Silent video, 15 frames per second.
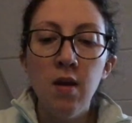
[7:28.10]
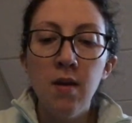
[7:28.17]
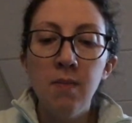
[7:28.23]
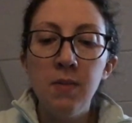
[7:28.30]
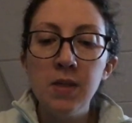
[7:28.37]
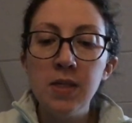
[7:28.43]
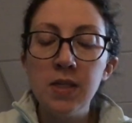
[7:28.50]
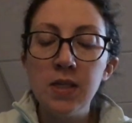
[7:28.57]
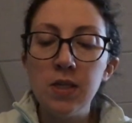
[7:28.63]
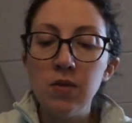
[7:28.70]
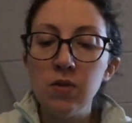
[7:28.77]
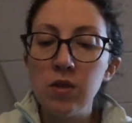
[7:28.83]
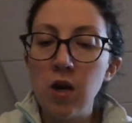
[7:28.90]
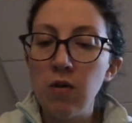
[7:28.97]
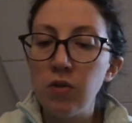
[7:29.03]
Mrs.
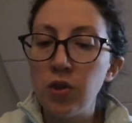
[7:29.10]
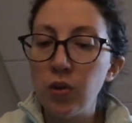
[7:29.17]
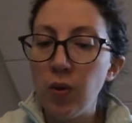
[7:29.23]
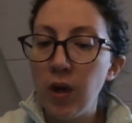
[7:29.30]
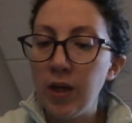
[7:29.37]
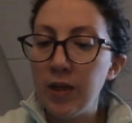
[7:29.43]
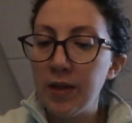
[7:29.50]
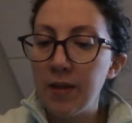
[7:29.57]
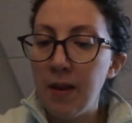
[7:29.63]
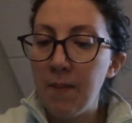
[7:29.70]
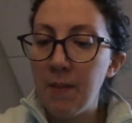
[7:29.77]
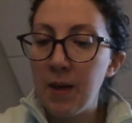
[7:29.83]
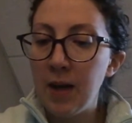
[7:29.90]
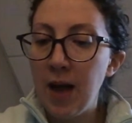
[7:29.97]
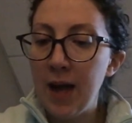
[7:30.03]
Hughes now joined them
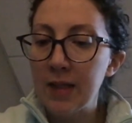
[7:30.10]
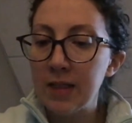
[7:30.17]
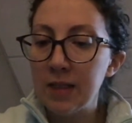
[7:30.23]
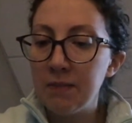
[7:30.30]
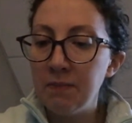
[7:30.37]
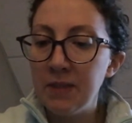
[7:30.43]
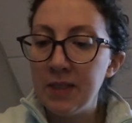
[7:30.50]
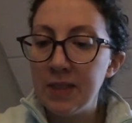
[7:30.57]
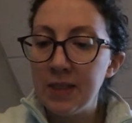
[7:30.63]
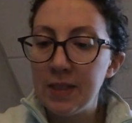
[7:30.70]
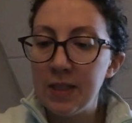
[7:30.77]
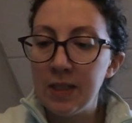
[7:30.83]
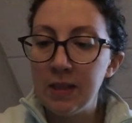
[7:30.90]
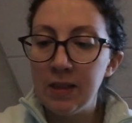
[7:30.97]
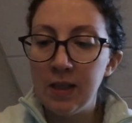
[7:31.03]
and asked Miss
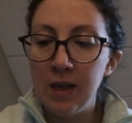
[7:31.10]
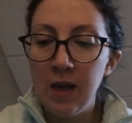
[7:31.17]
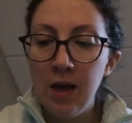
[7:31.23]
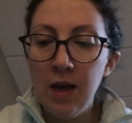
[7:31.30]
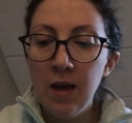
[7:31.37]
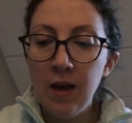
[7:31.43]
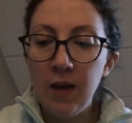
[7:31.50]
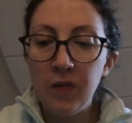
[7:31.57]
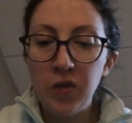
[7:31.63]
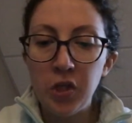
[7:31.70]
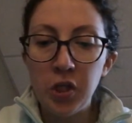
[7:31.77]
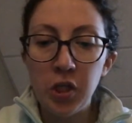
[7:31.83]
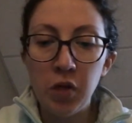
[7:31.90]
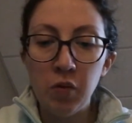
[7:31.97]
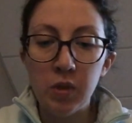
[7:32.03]
Tilney if
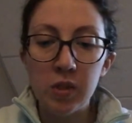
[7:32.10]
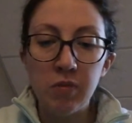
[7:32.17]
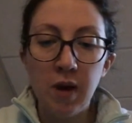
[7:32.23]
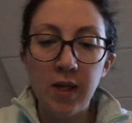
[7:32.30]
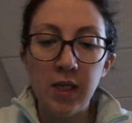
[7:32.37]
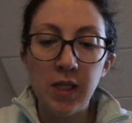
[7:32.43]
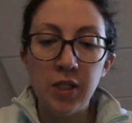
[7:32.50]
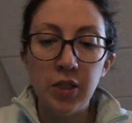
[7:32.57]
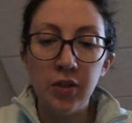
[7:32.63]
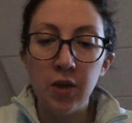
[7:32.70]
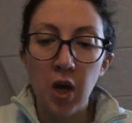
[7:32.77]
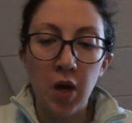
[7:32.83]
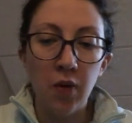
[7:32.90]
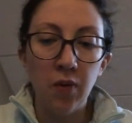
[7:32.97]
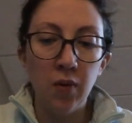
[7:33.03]
she was ready to
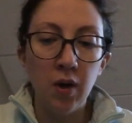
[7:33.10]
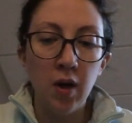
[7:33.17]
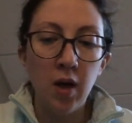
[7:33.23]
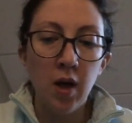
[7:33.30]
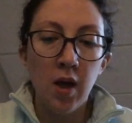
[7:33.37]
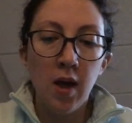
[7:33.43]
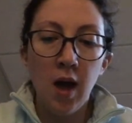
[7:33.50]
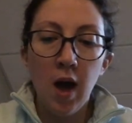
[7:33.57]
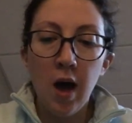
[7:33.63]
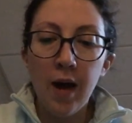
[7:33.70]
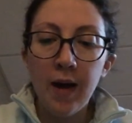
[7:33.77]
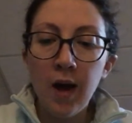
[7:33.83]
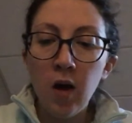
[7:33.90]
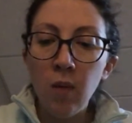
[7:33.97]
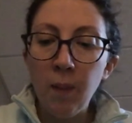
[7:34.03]
go.
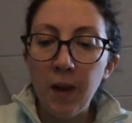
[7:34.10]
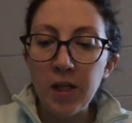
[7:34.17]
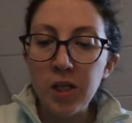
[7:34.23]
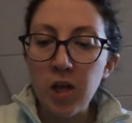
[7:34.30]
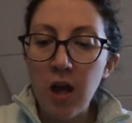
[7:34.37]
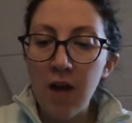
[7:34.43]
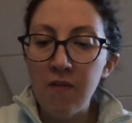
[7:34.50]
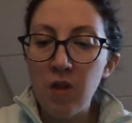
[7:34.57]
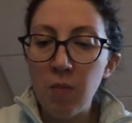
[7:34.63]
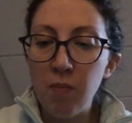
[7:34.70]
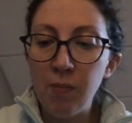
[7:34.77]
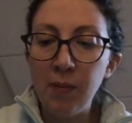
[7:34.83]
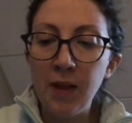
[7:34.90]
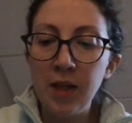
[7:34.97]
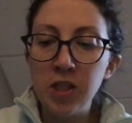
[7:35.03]
"I hope I shall have the
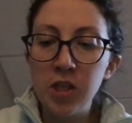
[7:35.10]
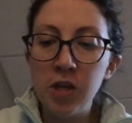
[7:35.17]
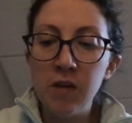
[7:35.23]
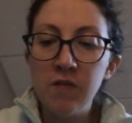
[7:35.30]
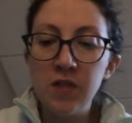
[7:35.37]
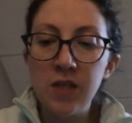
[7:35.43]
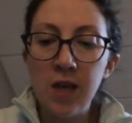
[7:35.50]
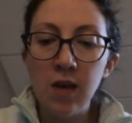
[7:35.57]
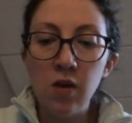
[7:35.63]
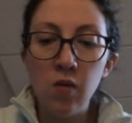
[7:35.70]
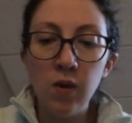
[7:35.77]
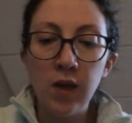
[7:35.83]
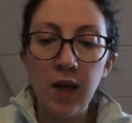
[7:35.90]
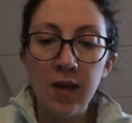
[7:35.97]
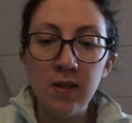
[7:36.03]
pleasure of seeing you
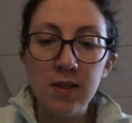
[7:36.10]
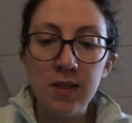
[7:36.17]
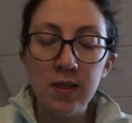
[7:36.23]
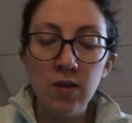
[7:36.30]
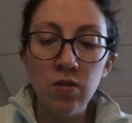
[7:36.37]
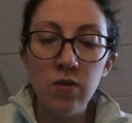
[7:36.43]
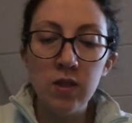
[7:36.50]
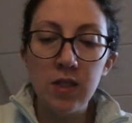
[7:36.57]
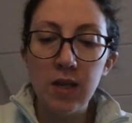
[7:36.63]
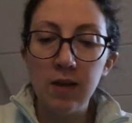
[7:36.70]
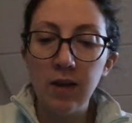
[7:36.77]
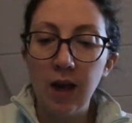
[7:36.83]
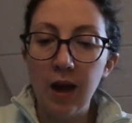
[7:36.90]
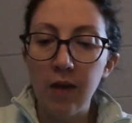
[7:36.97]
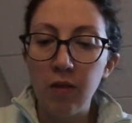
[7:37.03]
again soon," said
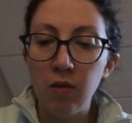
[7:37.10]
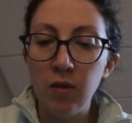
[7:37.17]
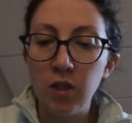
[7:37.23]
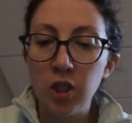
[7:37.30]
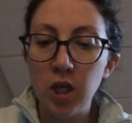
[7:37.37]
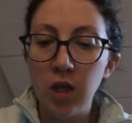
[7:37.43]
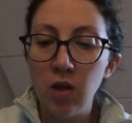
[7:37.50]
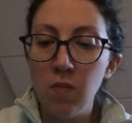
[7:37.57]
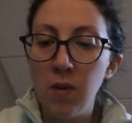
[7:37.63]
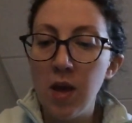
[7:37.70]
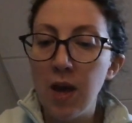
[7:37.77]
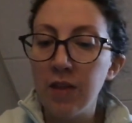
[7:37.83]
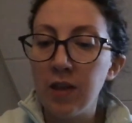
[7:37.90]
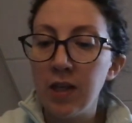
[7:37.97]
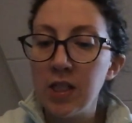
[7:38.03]
Catherine. "Shall you be
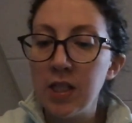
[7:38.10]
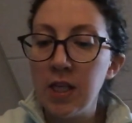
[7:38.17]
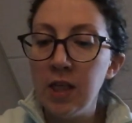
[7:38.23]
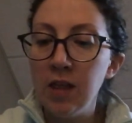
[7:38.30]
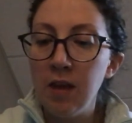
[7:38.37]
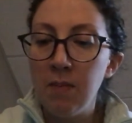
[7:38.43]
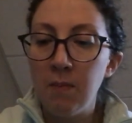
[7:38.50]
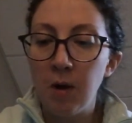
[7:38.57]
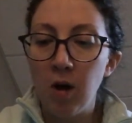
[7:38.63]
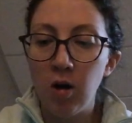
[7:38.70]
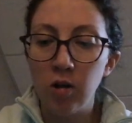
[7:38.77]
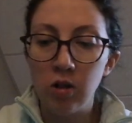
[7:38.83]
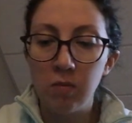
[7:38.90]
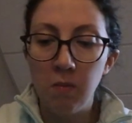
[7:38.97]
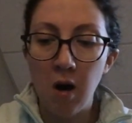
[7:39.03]
at the cotillion ball
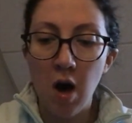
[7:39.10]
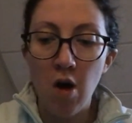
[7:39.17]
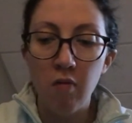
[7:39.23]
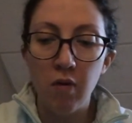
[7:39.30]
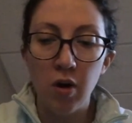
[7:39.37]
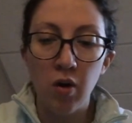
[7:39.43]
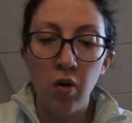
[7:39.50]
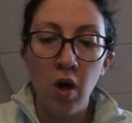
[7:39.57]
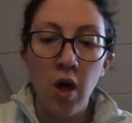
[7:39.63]
tomorrow?"